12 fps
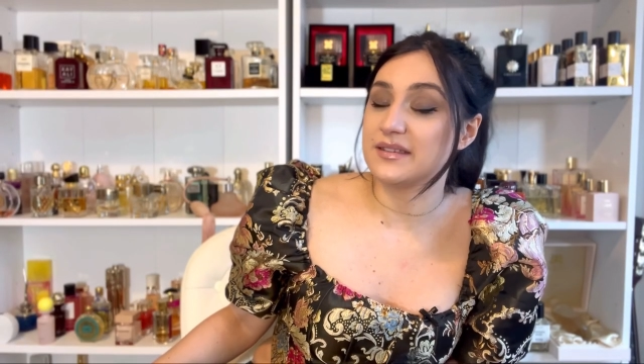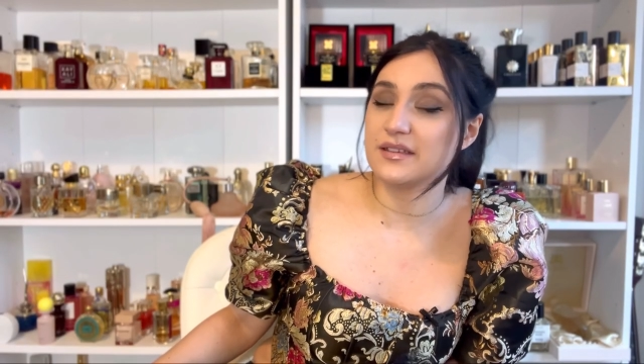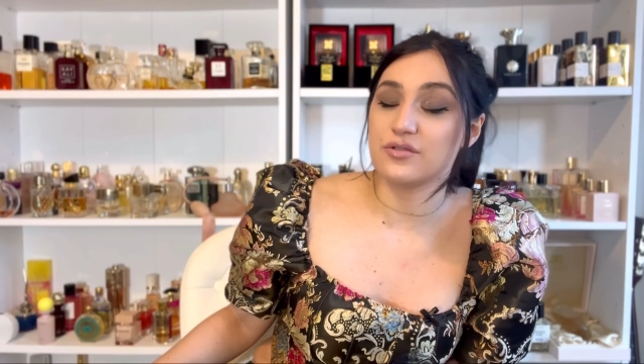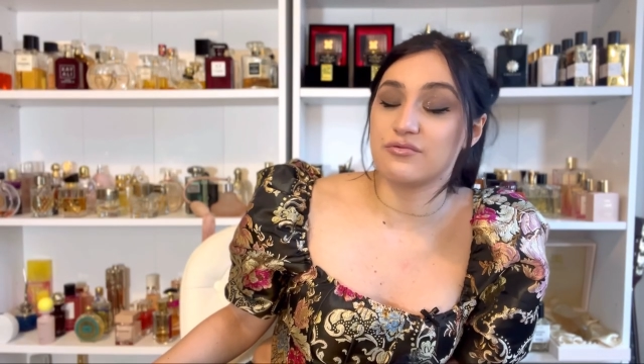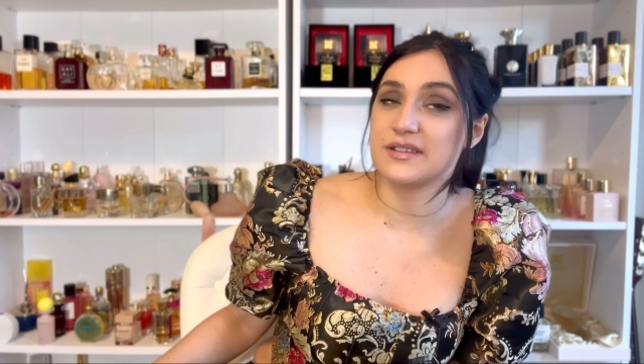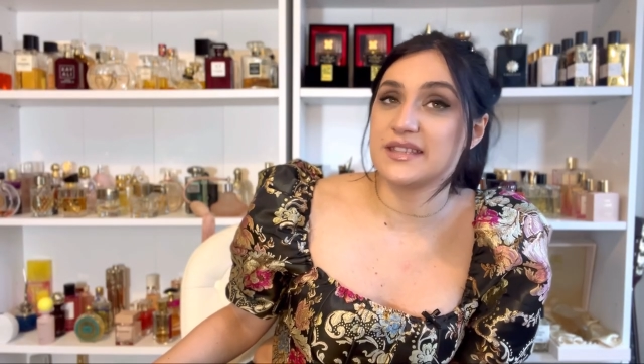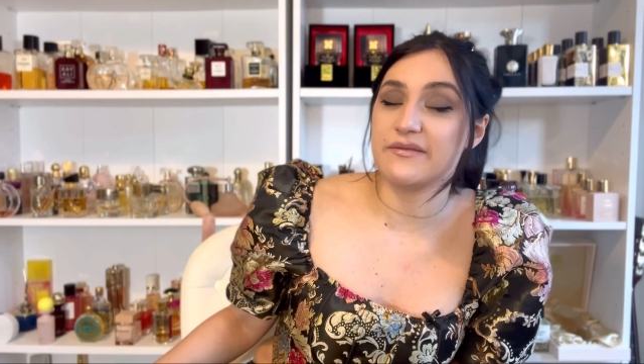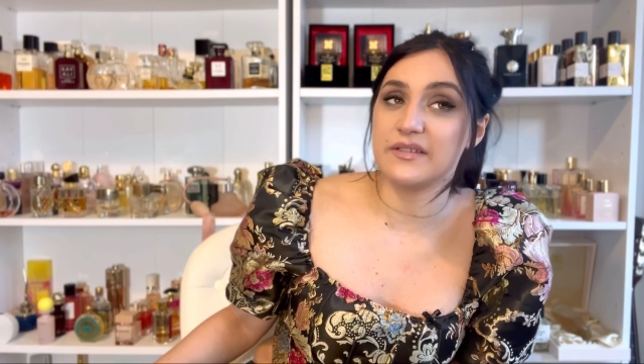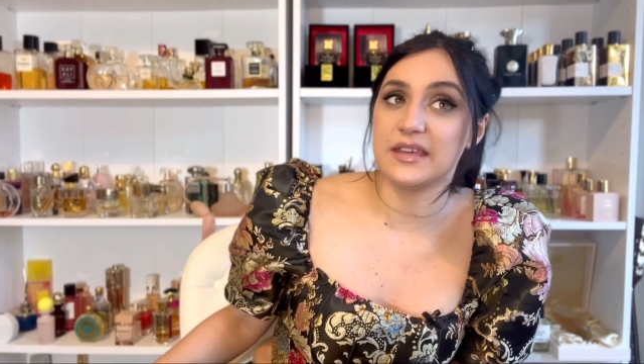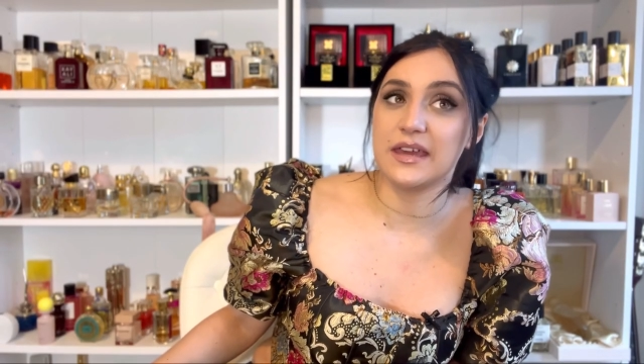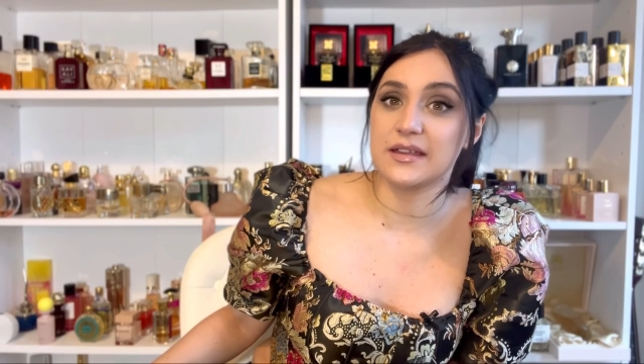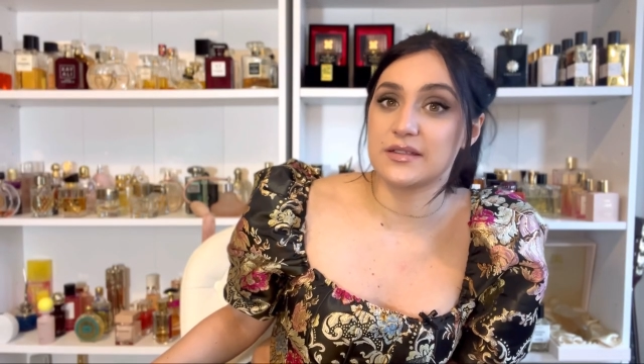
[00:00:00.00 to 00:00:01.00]
didn't receive
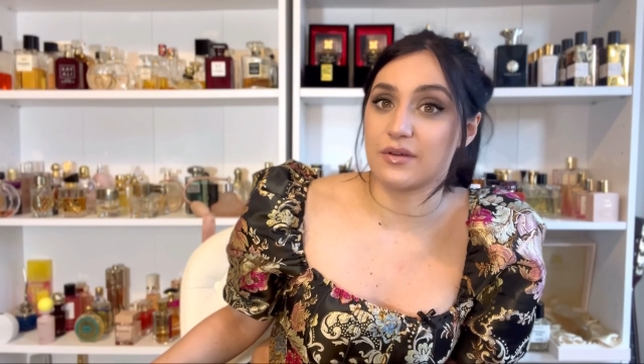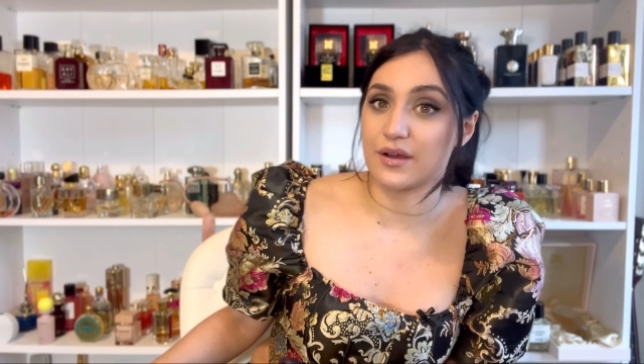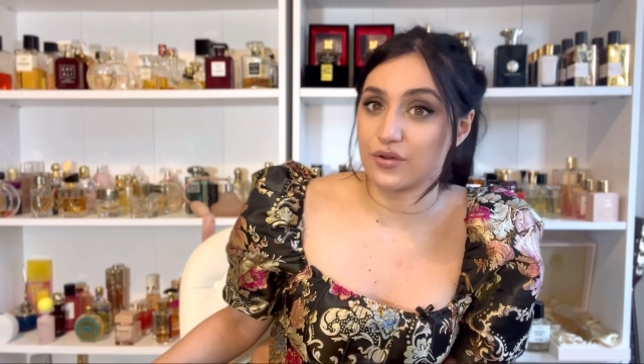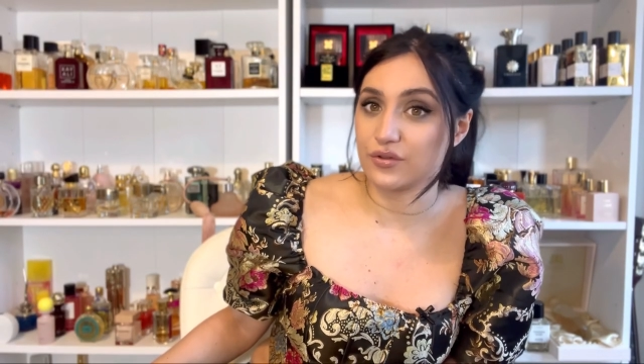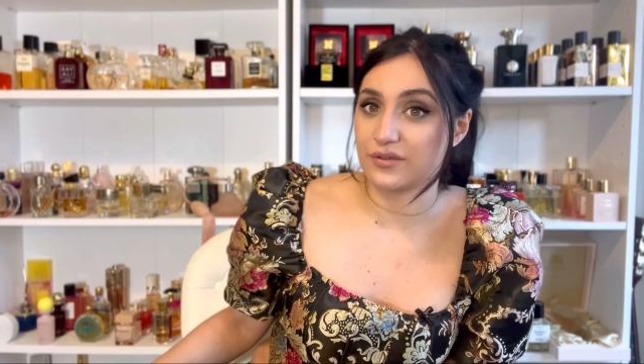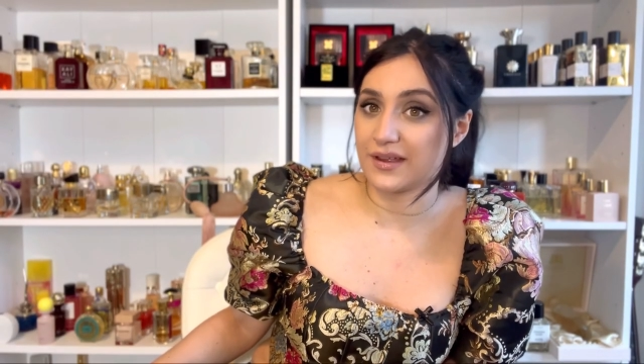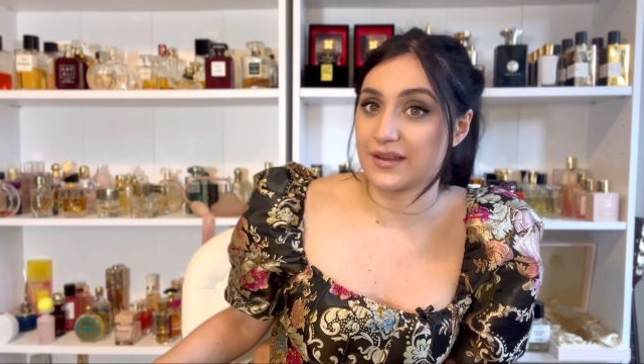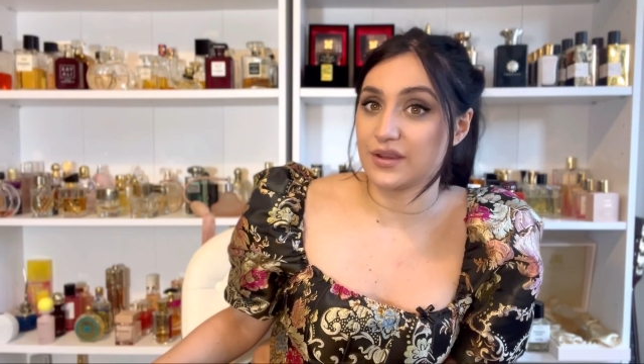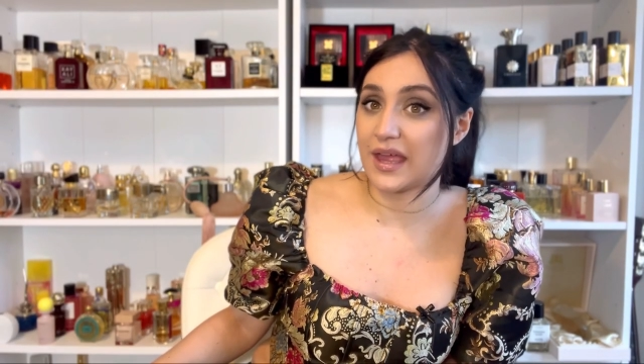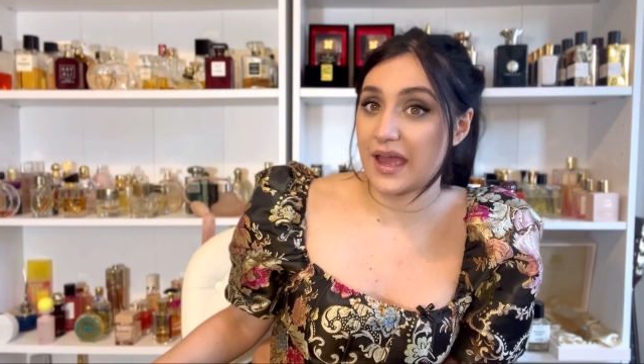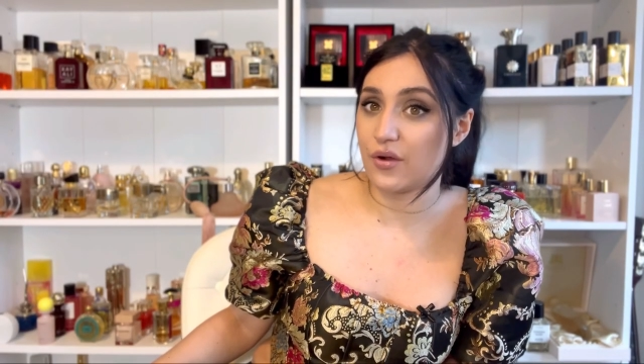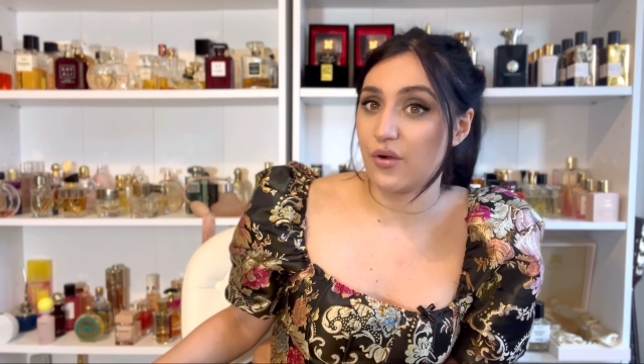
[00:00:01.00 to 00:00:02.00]
it yet, so I can't do that
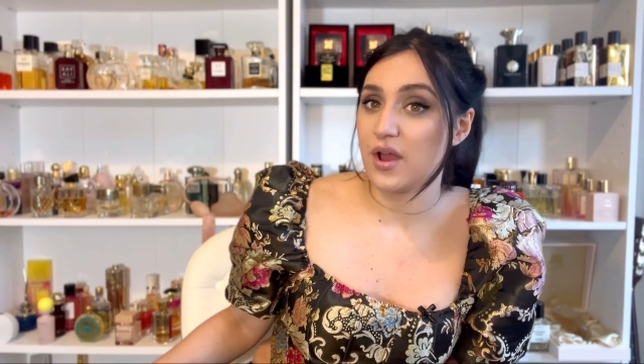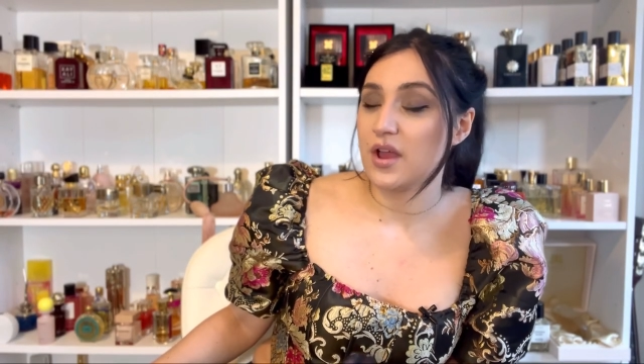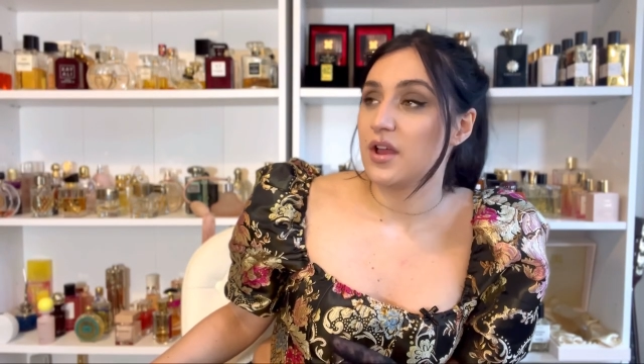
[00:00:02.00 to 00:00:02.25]
now.